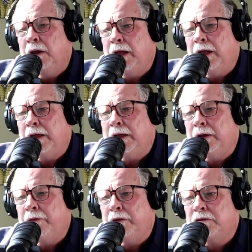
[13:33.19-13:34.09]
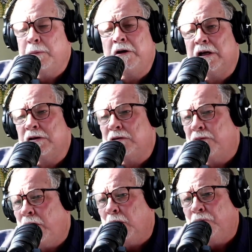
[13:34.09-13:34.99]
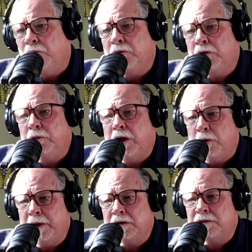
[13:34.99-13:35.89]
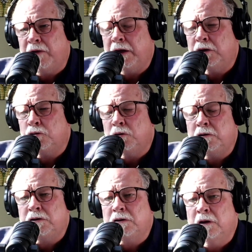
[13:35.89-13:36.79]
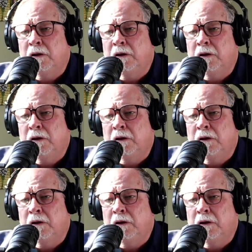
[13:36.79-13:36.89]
Samaritas is very helpful, in helping us find tutors.